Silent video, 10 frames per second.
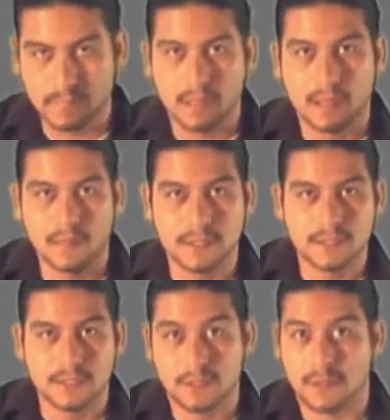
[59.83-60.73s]
I mean,
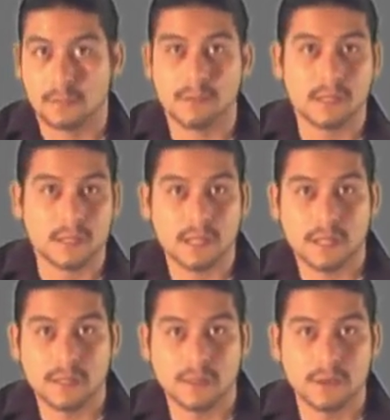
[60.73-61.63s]
sure, I played a lot
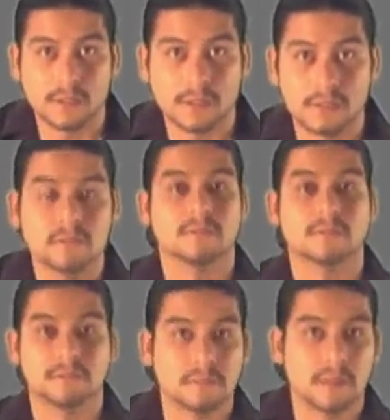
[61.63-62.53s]
of notes and
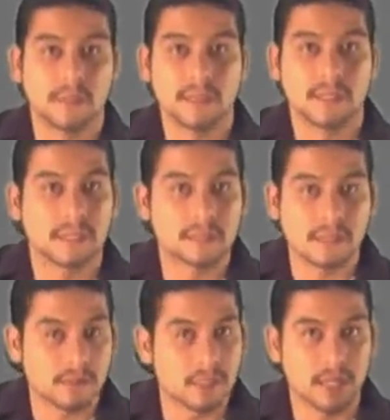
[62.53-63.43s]
maybe think that
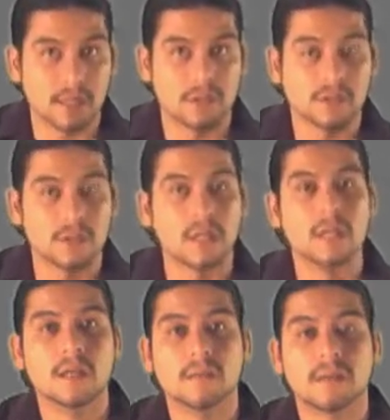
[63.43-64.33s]
sounds kind of cool,
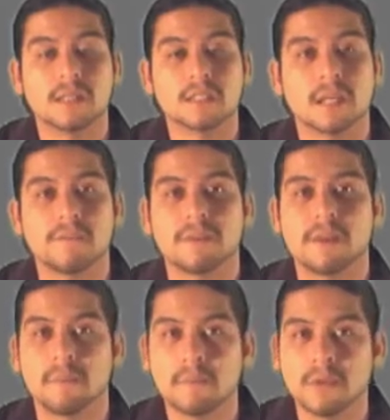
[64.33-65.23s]
but it's not
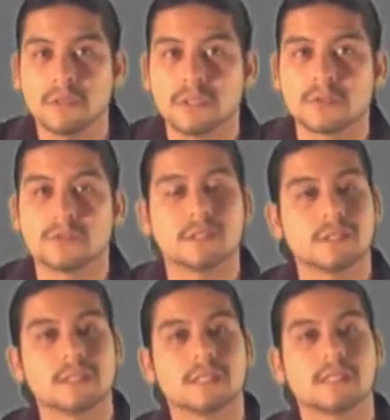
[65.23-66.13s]
very musical in the
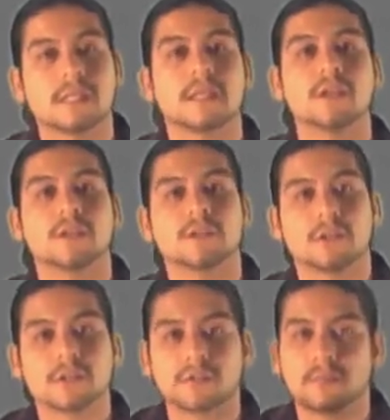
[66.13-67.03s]
sense that you're
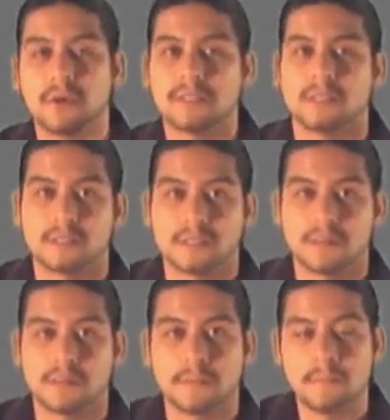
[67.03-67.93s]
expressing
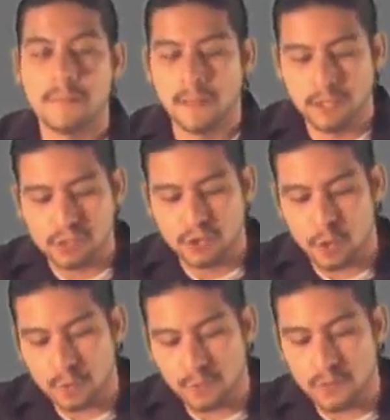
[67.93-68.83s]
something.
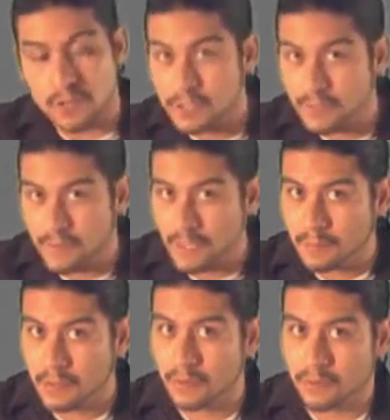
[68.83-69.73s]
So when you
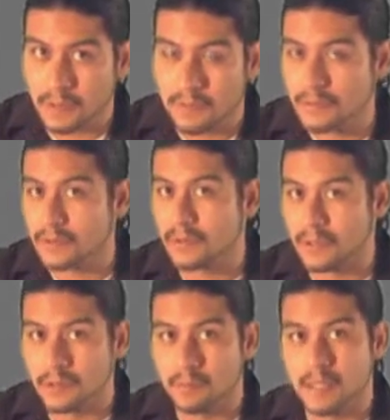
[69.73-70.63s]
develop your own riffs or
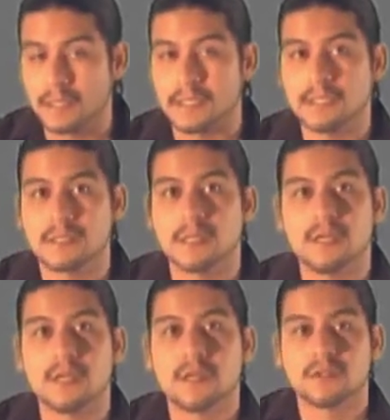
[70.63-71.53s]
little melodies,
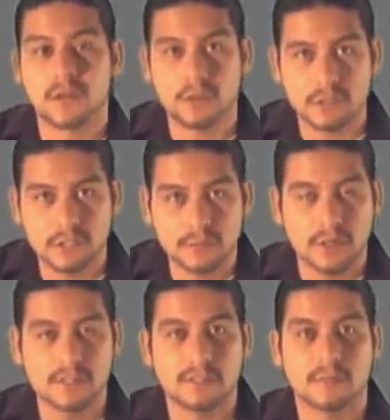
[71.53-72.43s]
try to
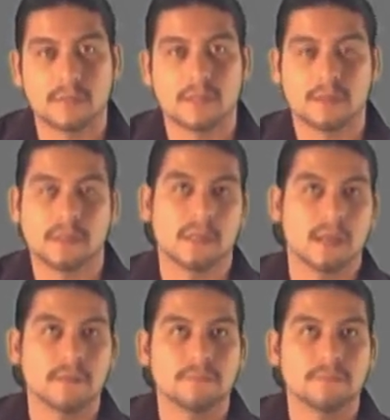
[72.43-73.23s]
express something. I mean, I